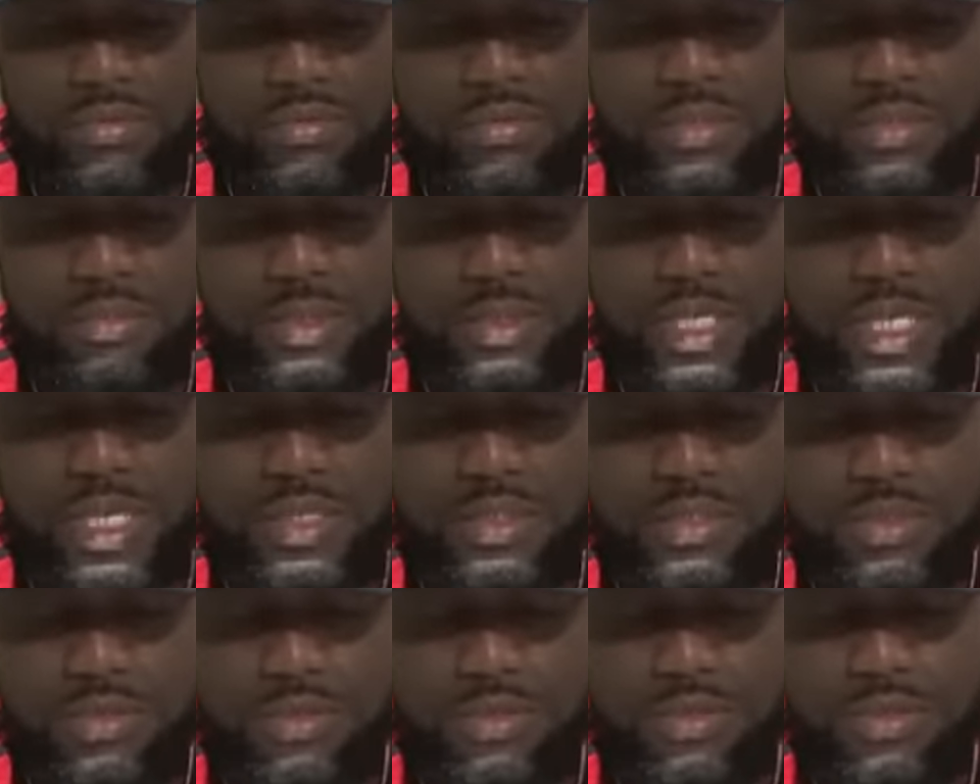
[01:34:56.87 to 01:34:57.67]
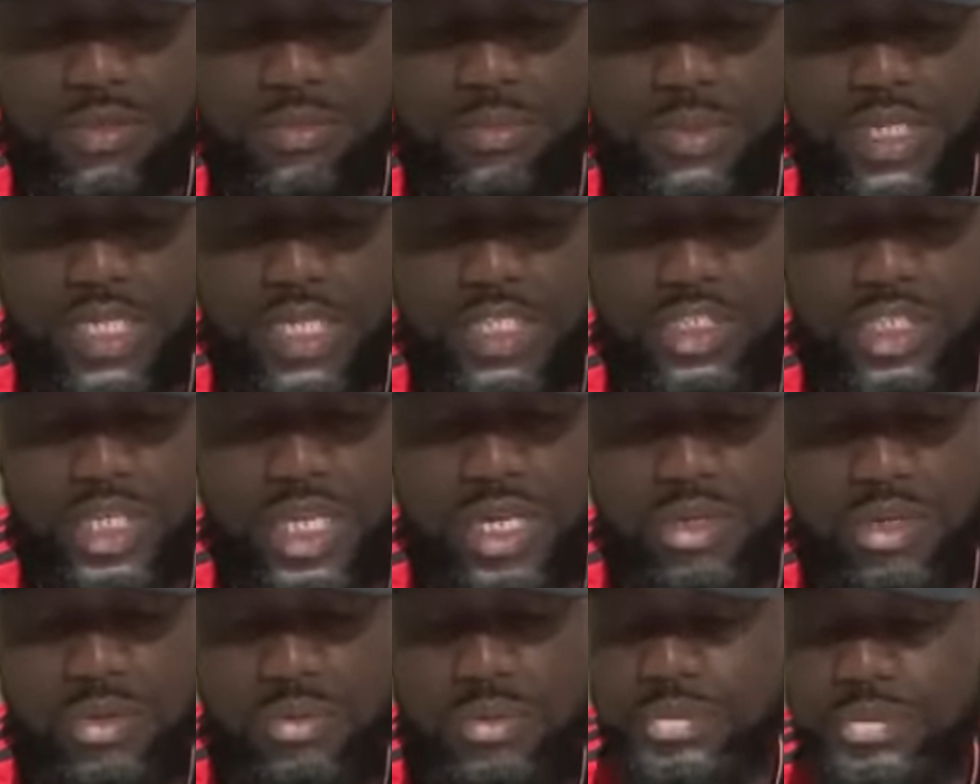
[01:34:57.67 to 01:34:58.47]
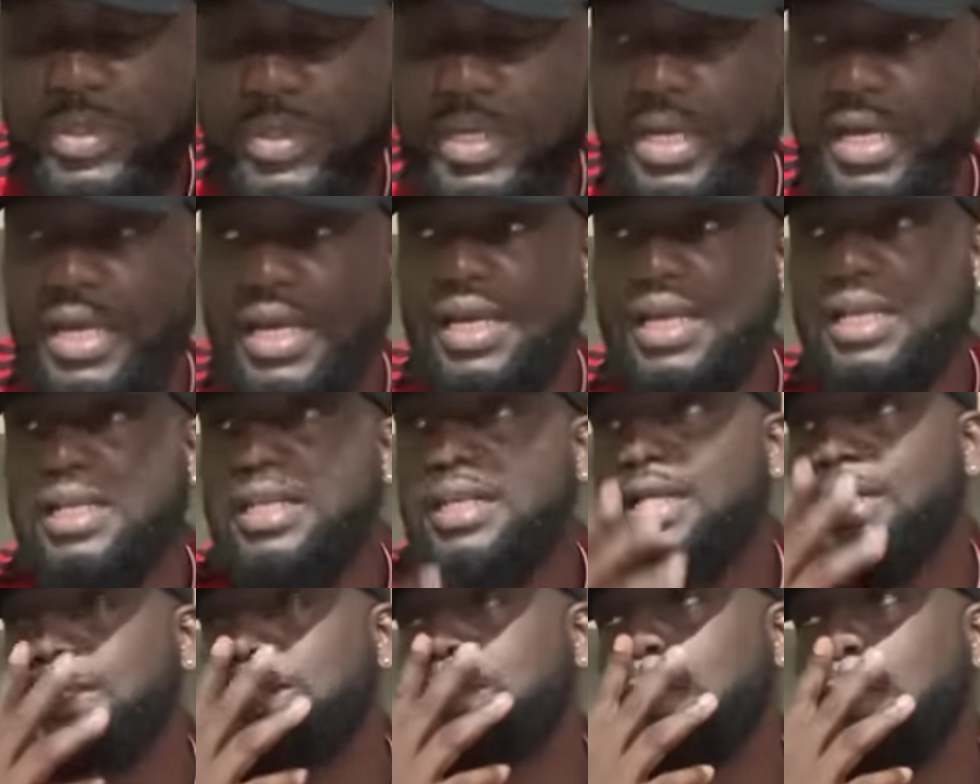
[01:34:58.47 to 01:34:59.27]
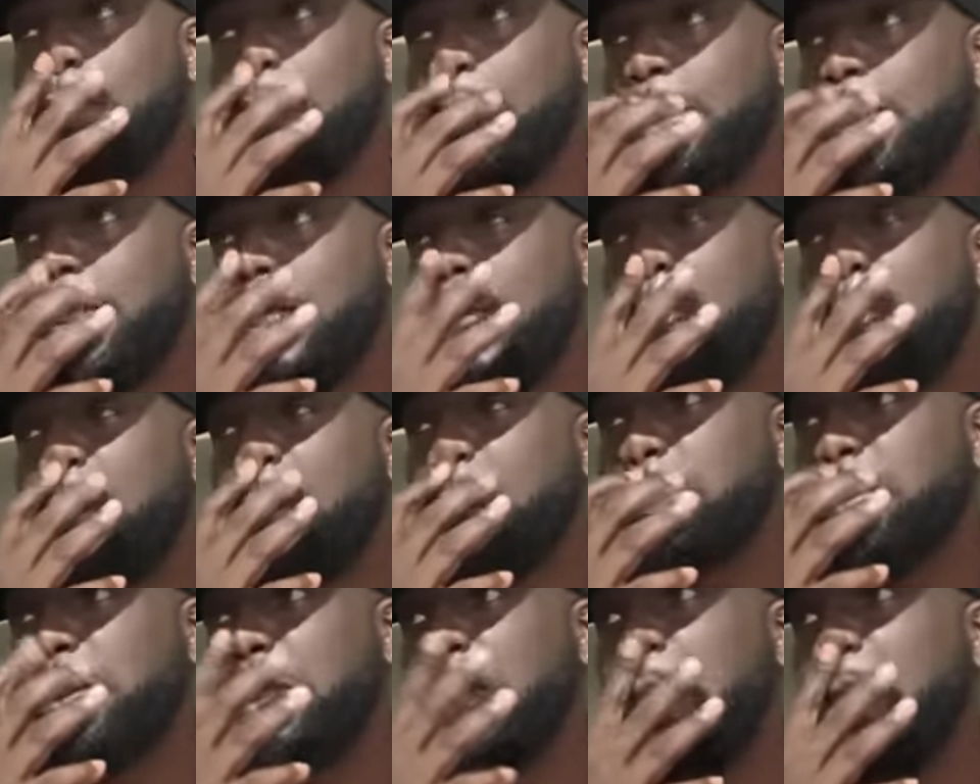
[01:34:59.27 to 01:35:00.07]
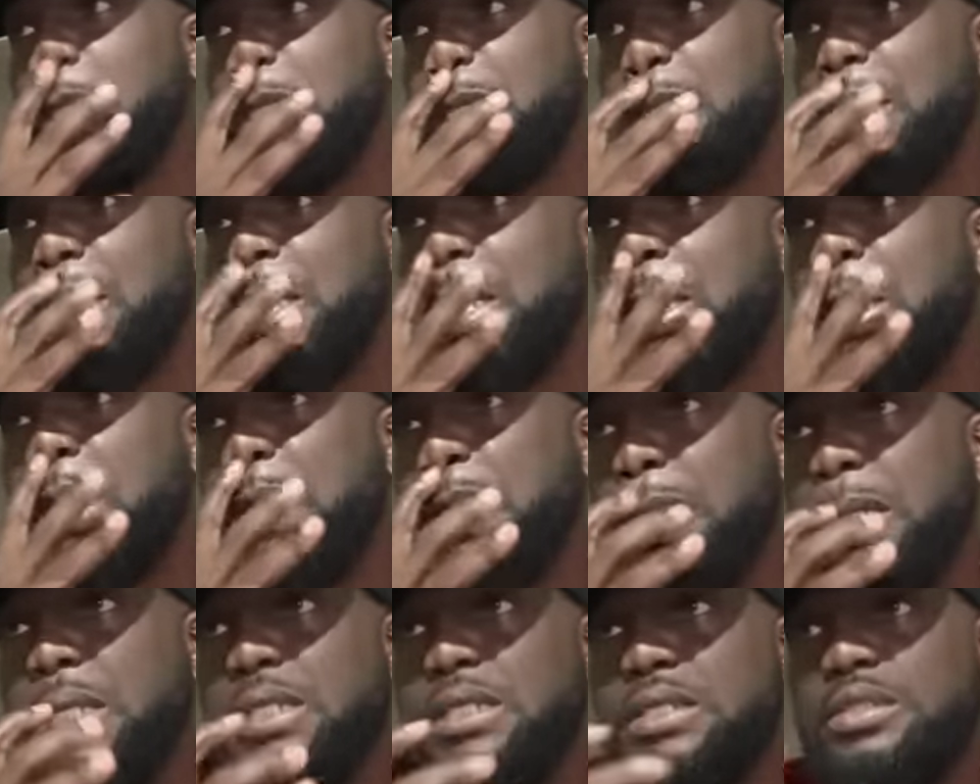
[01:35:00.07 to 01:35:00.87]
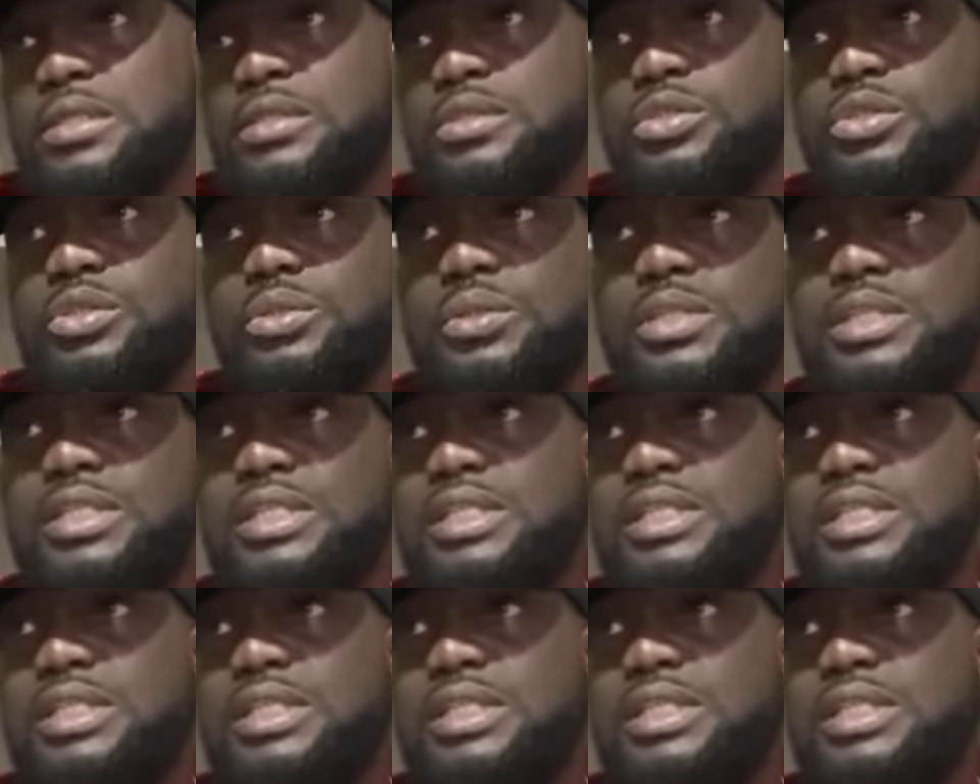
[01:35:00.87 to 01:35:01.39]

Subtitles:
But me not try to come up with an idea. So I wonder if during